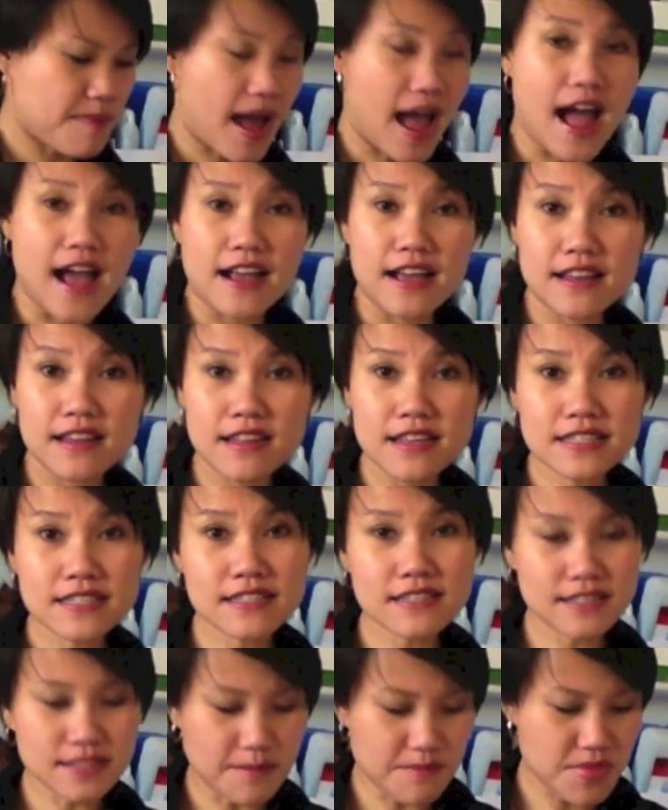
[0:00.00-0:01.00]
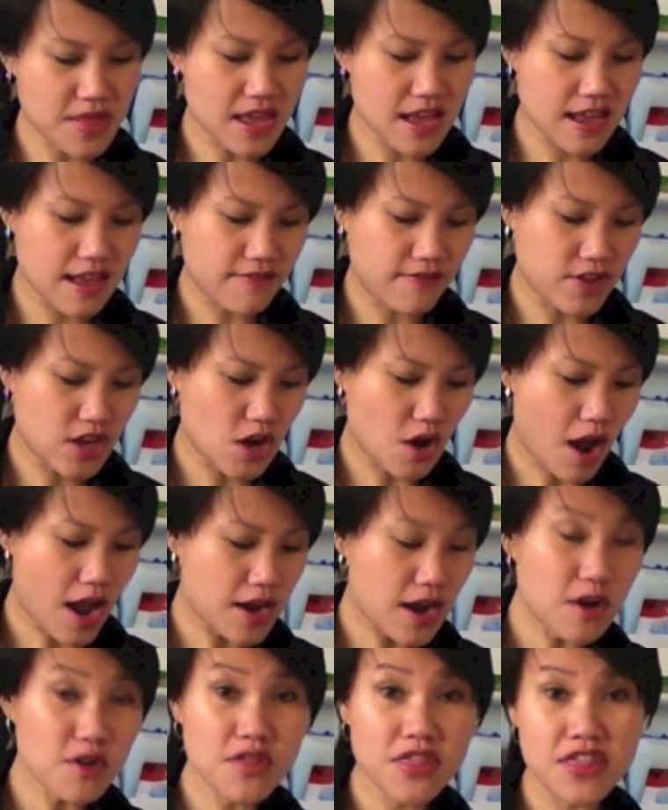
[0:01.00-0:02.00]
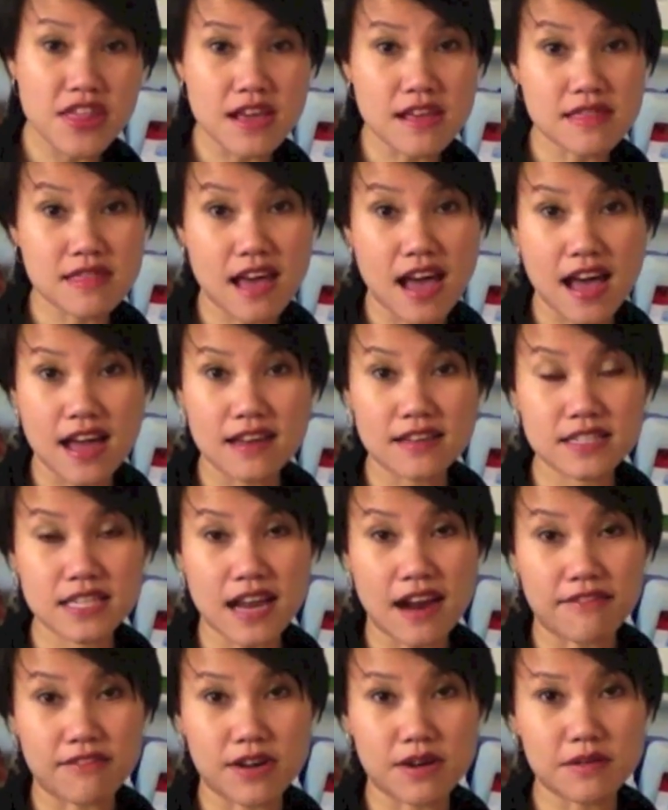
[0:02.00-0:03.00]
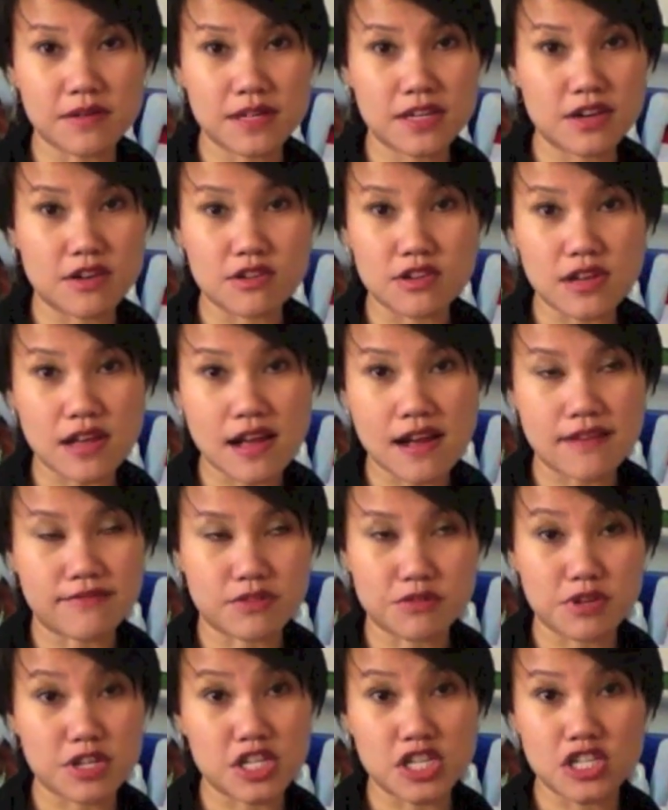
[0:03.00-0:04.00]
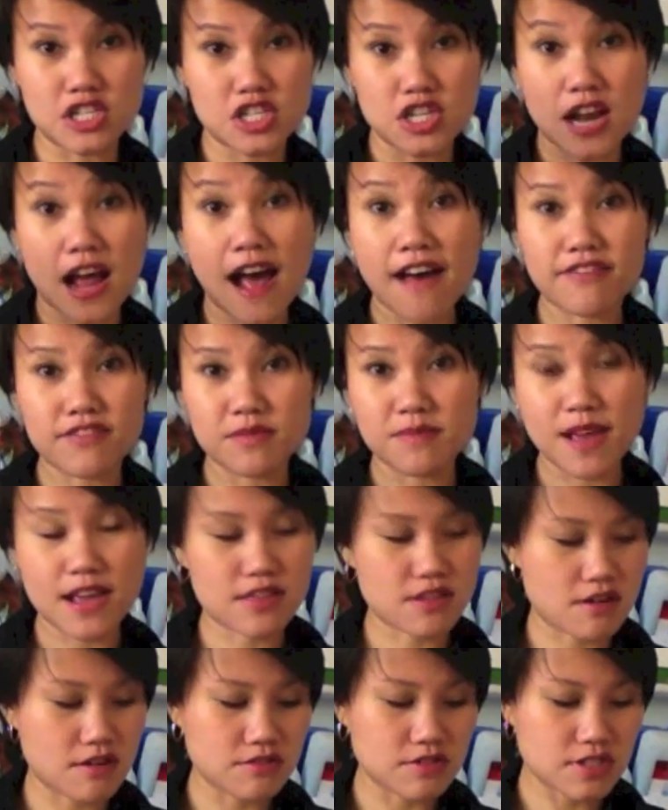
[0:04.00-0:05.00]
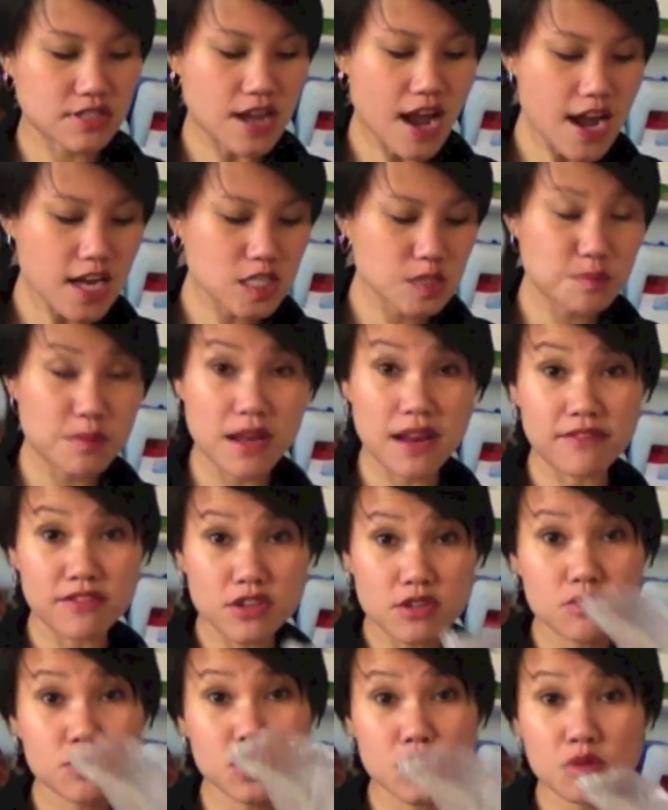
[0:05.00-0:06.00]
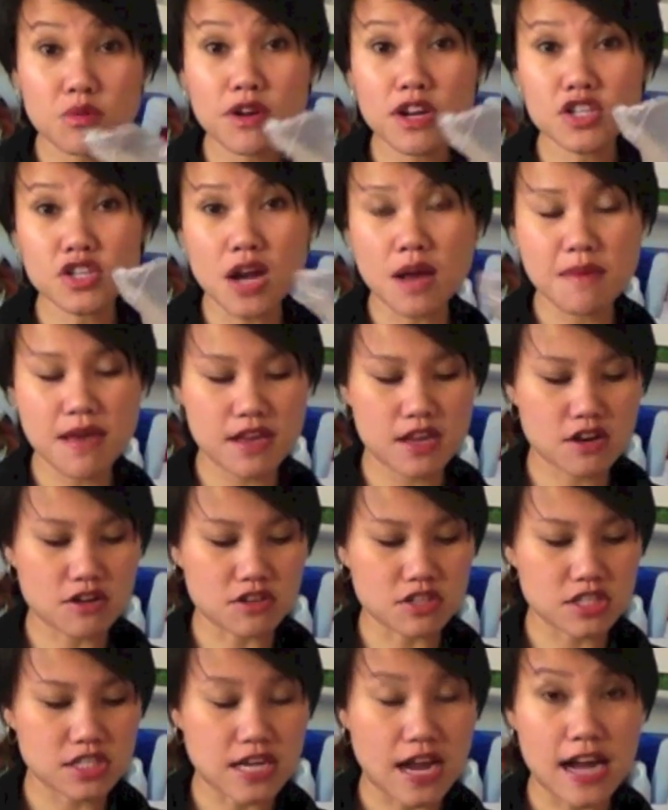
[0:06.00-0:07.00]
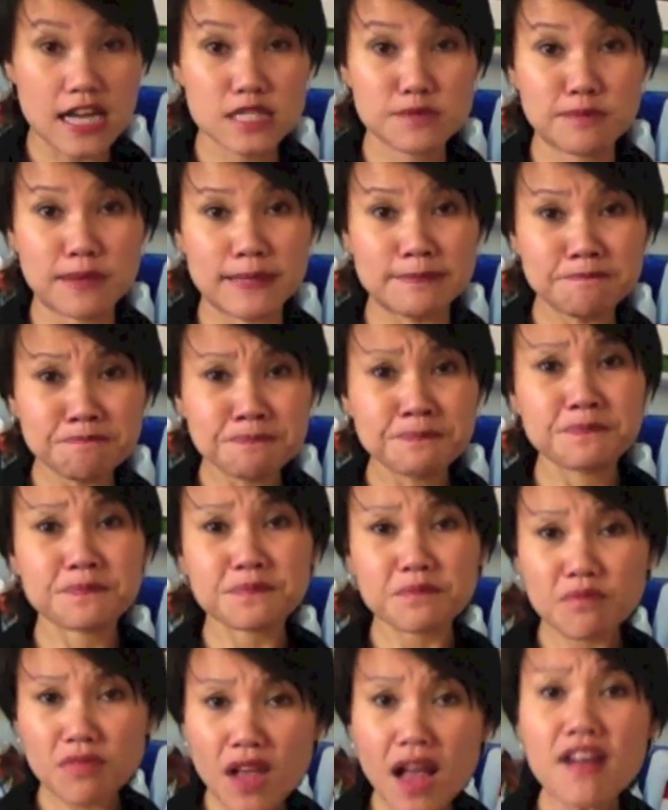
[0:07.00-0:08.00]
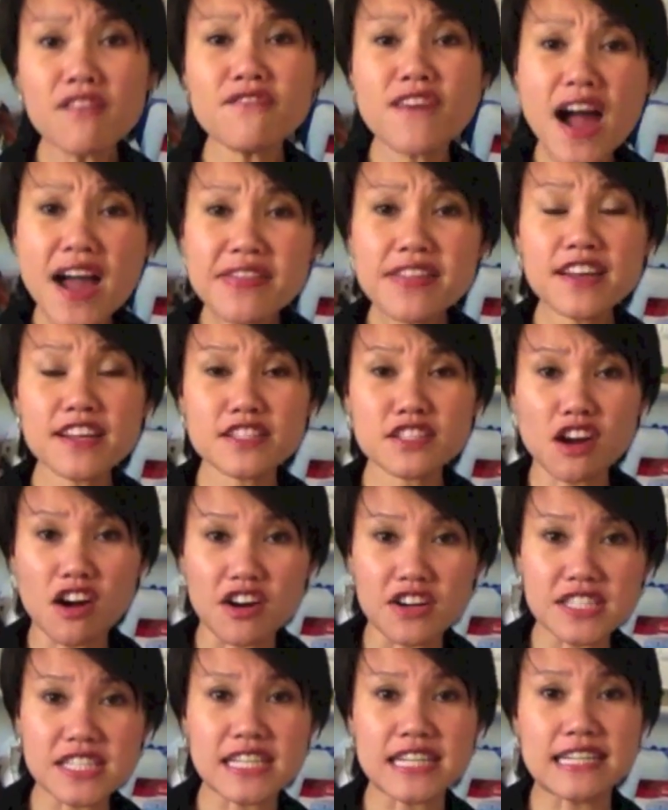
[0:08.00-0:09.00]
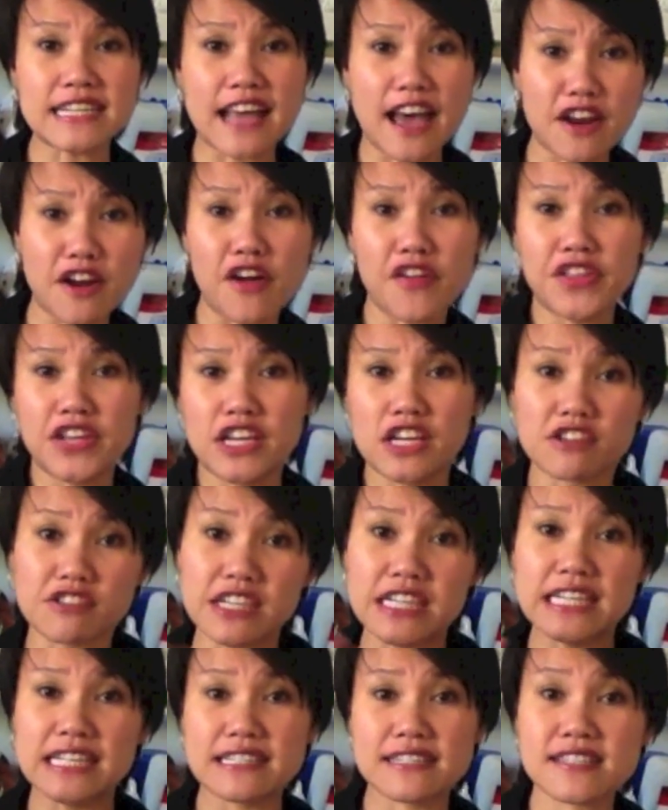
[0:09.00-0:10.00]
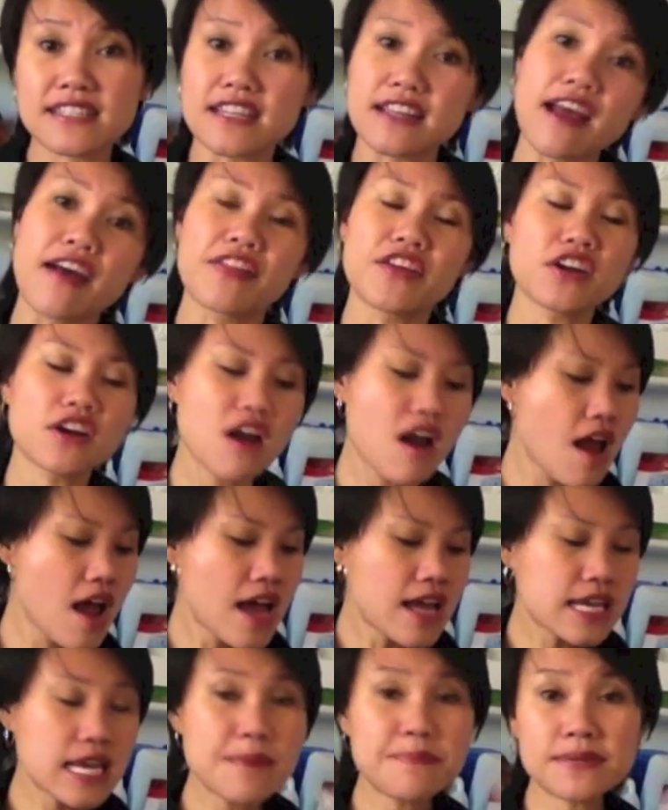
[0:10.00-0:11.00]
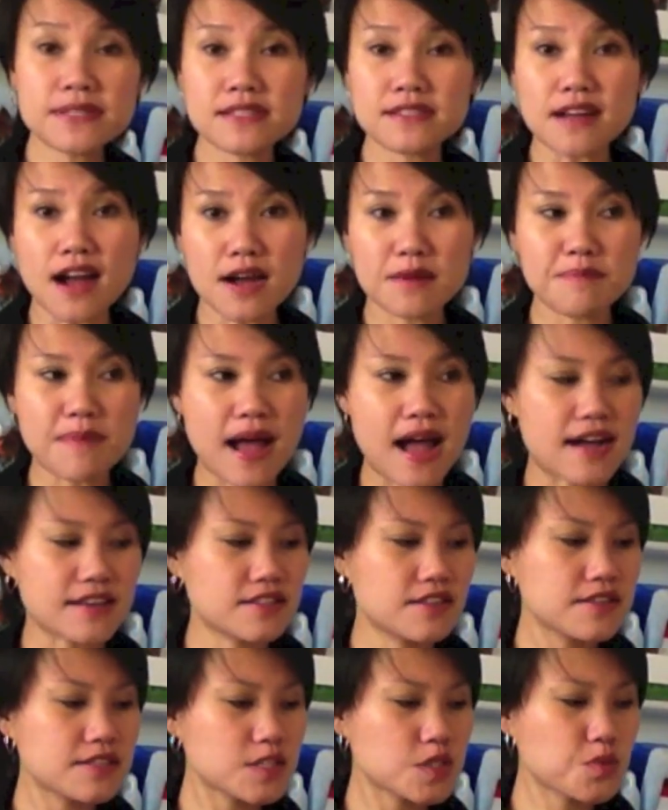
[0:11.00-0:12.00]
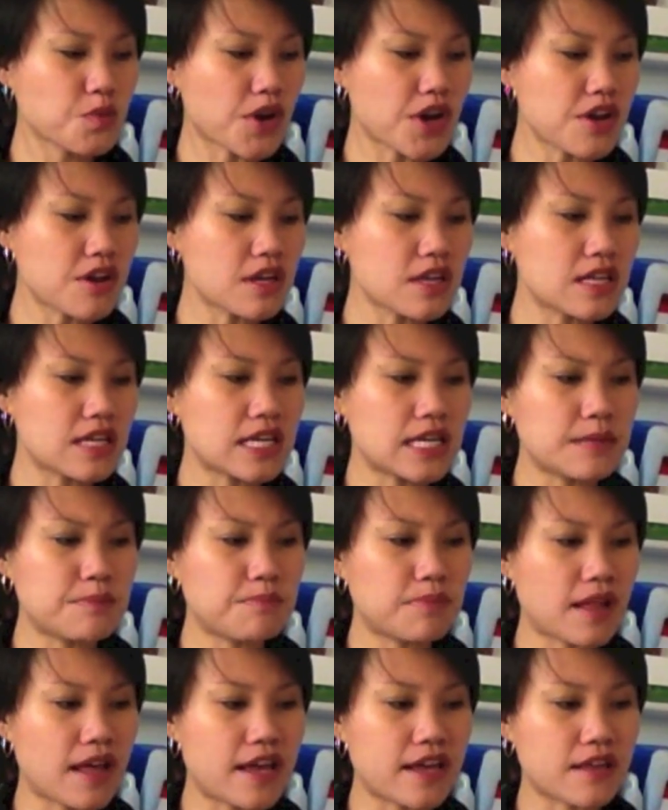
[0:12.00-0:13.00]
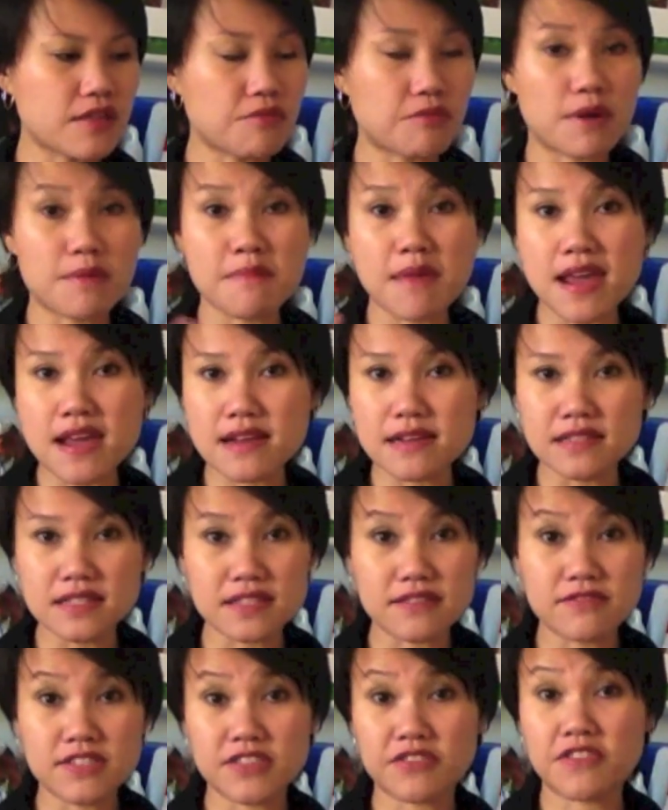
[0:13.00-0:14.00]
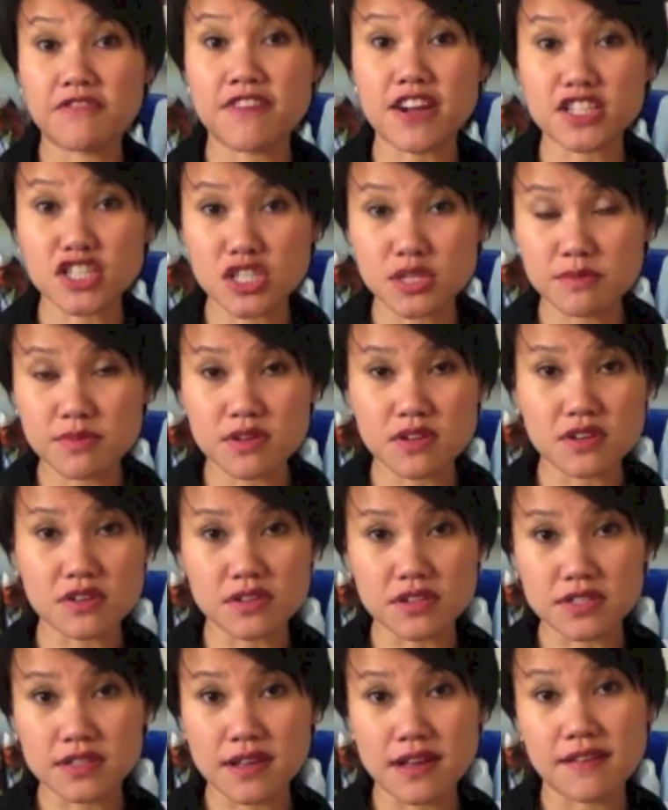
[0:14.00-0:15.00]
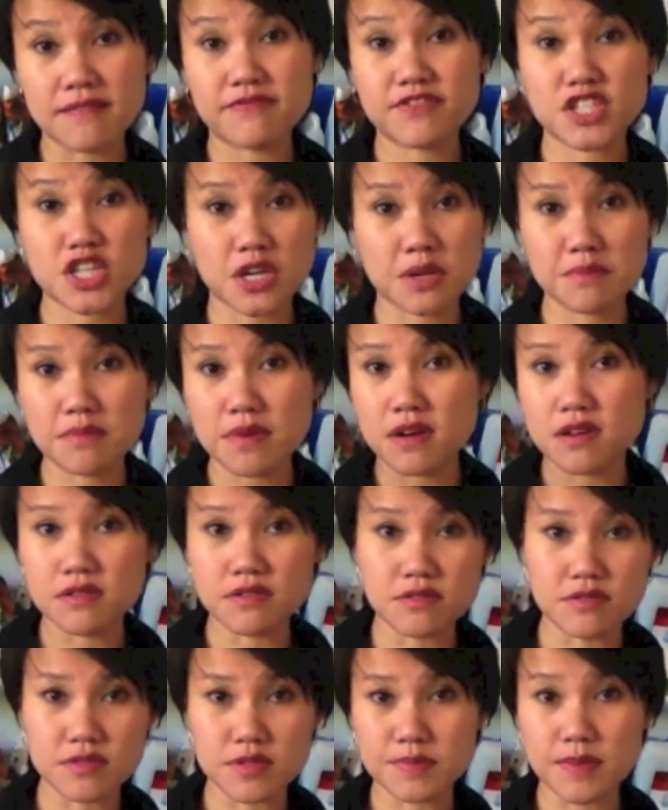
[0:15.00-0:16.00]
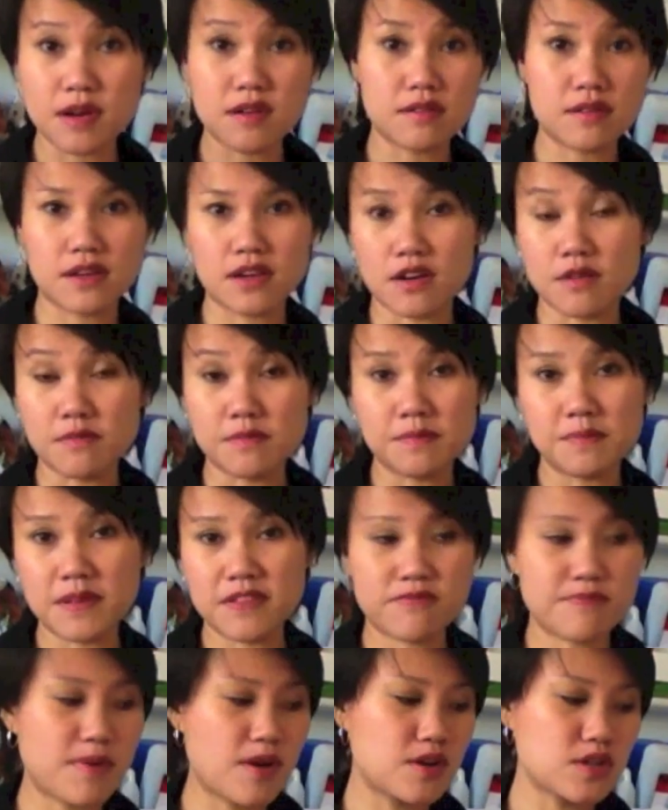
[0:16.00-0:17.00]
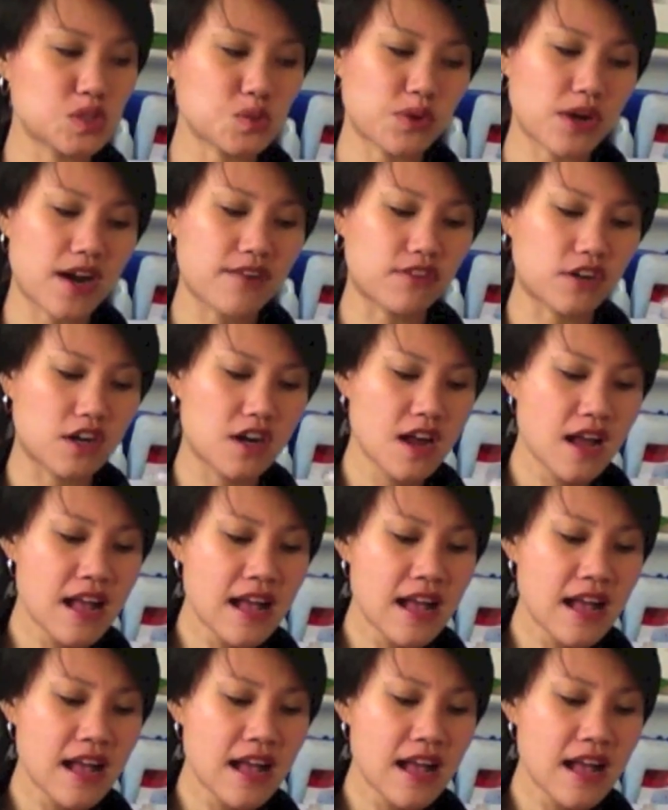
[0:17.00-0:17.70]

bag, and this is something, I don't think that everyone should have to make their own stocks, but if you do want to try making your own stocks, but find that it's hard to get all the ingredients together, keep a stock bag. So this is where you can keep like the remains of different vegetables, the chicken bones, beef bones, whatever.